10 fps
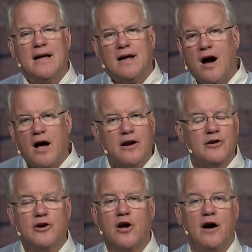God
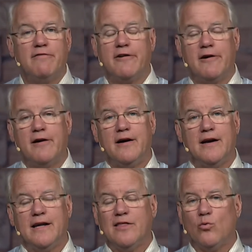undercover
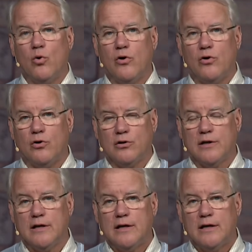in the world.